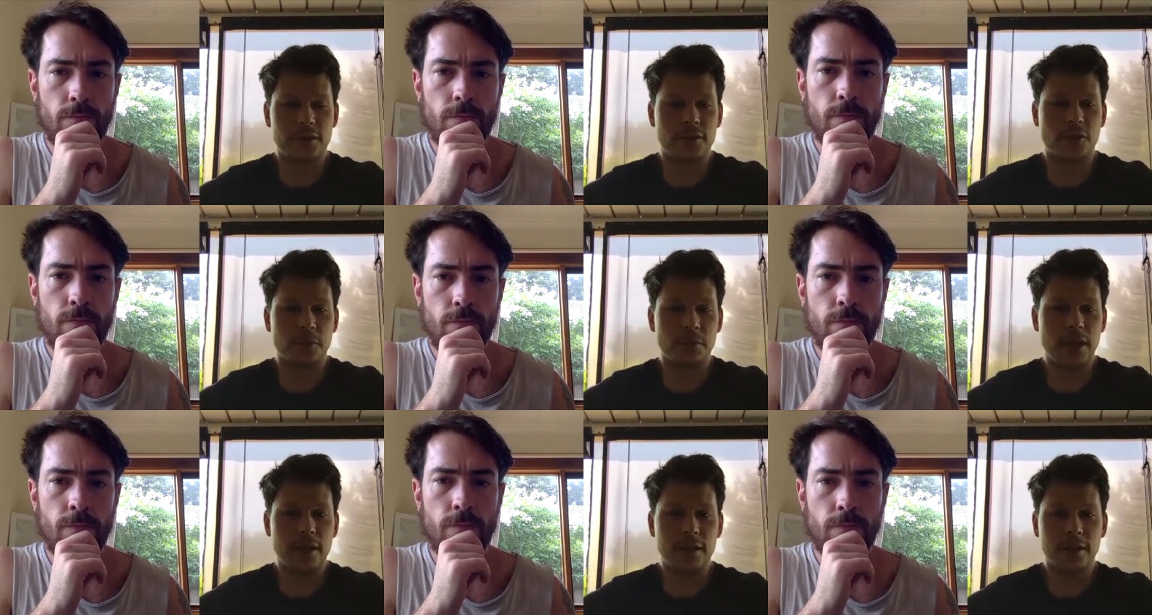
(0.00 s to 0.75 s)
Speaker 1: to
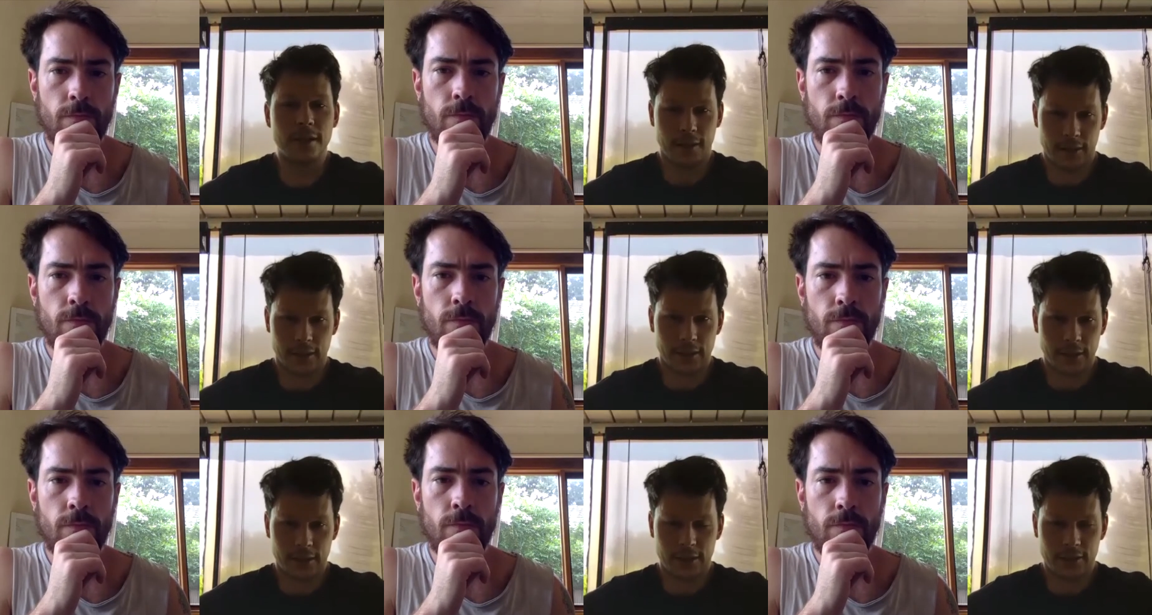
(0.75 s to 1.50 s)
me
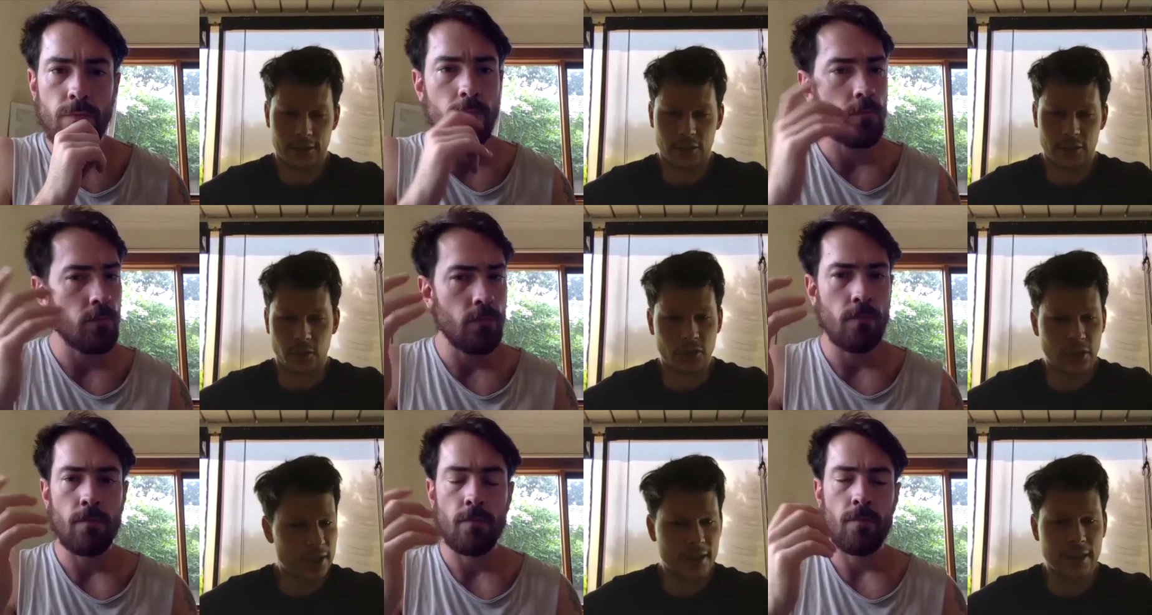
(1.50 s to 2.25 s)
so
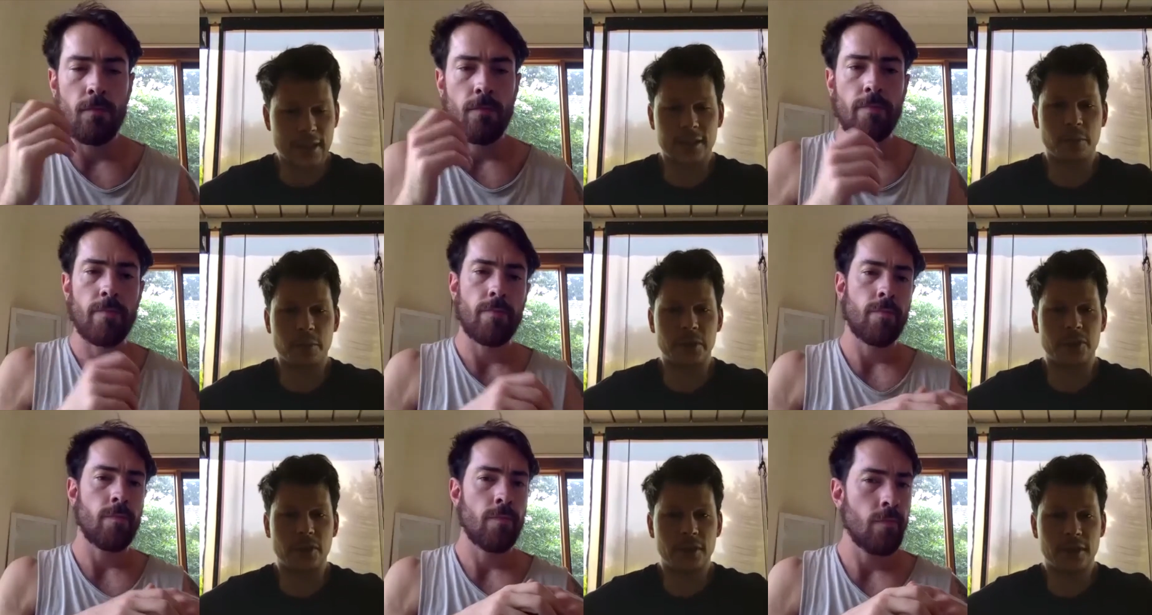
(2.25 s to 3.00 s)
there's another
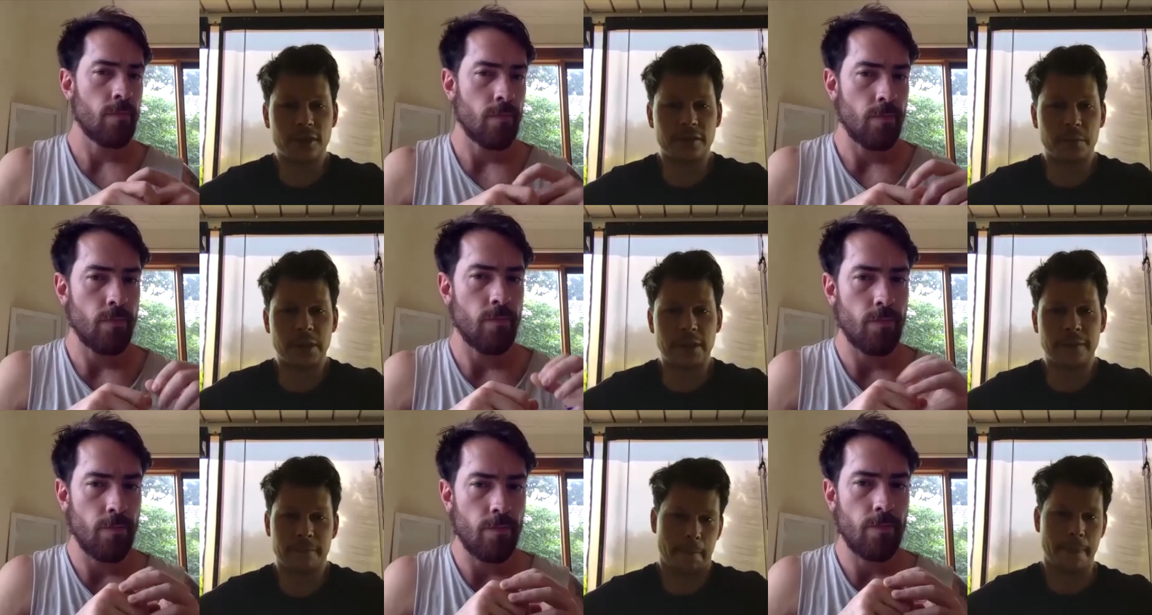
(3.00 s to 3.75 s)
opportunity for
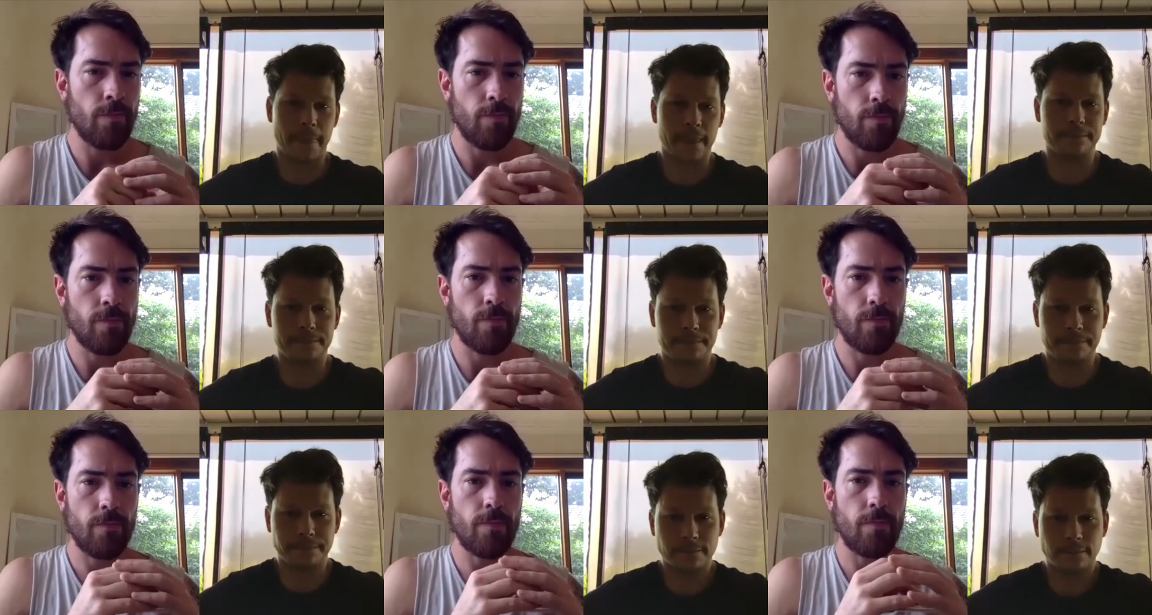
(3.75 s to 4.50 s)
me
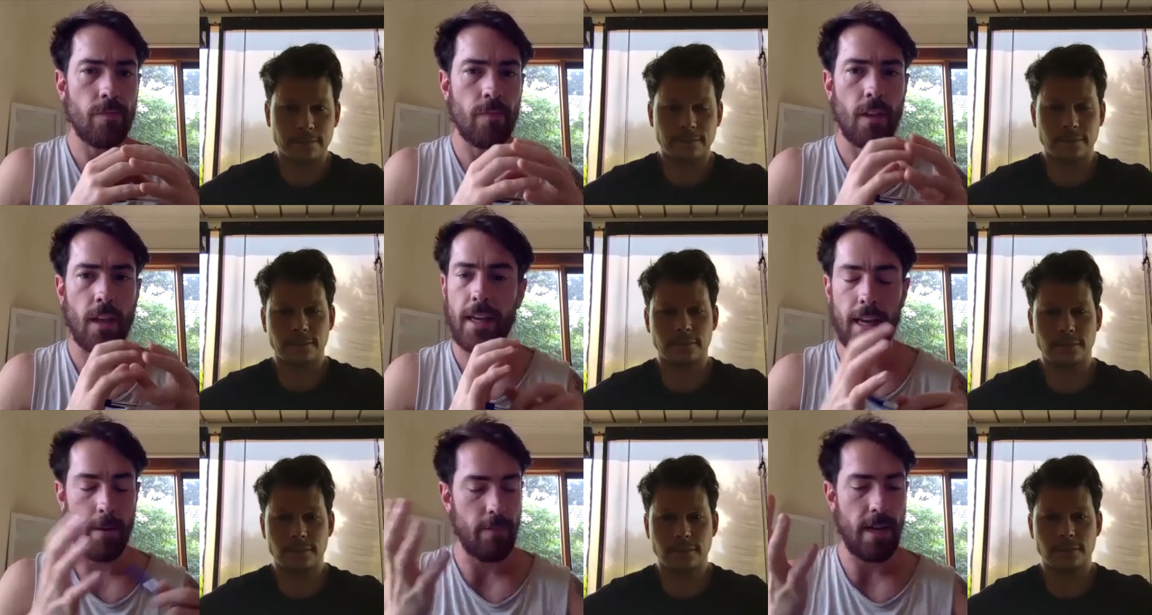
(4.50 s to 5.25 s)

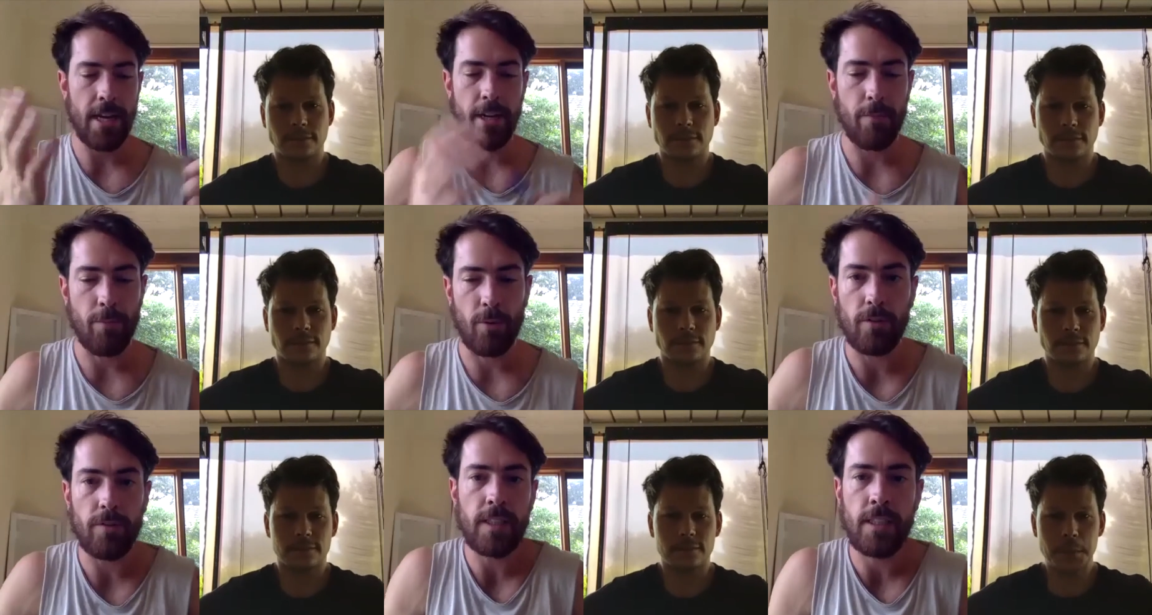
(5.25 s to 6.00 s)
Speaker 2: yeah and you're
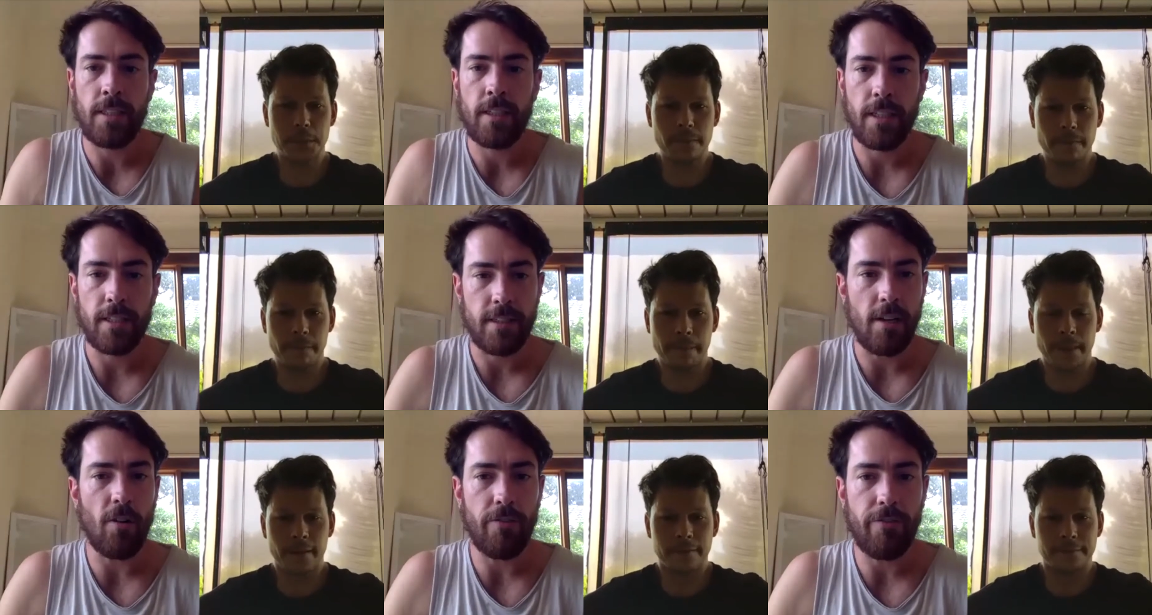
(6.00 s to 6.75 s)
improving
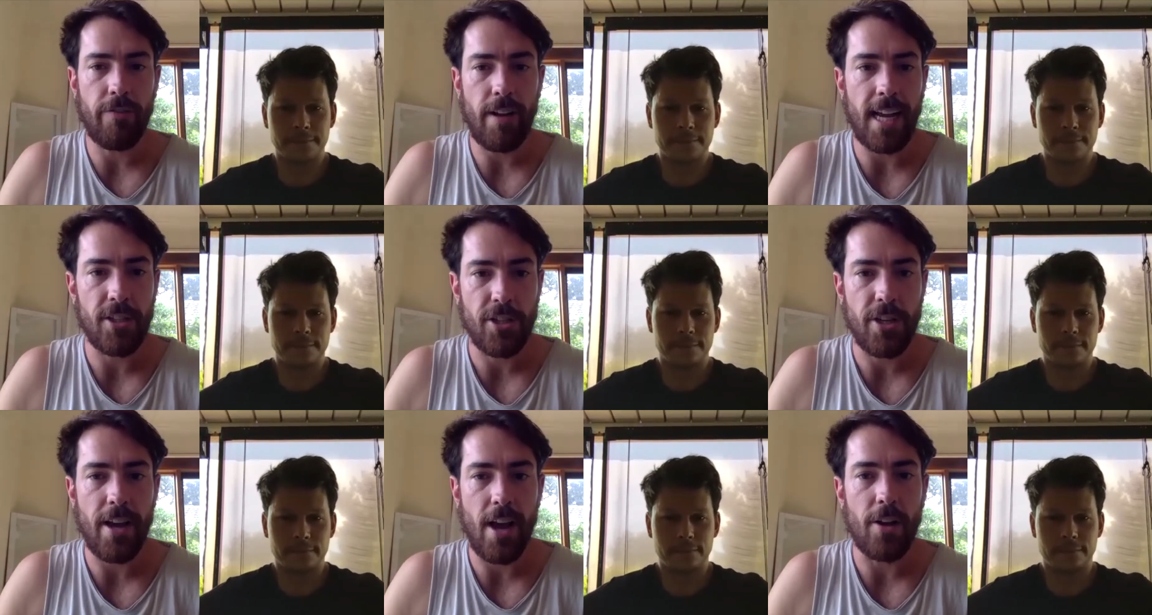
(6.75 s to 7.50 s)
yourself as
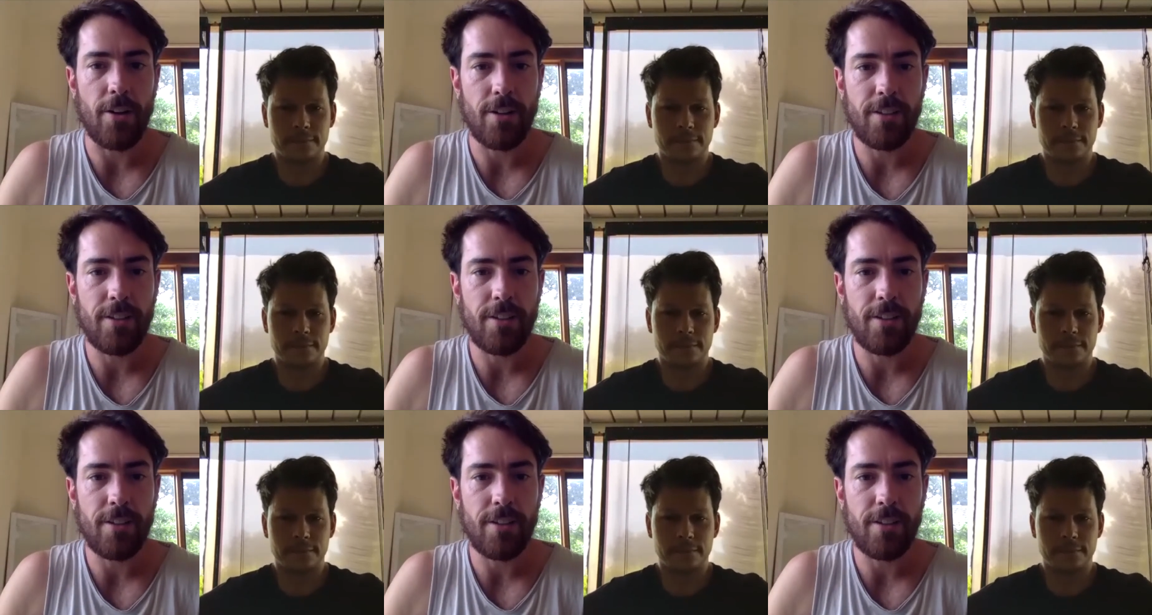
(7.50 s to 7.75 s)
you go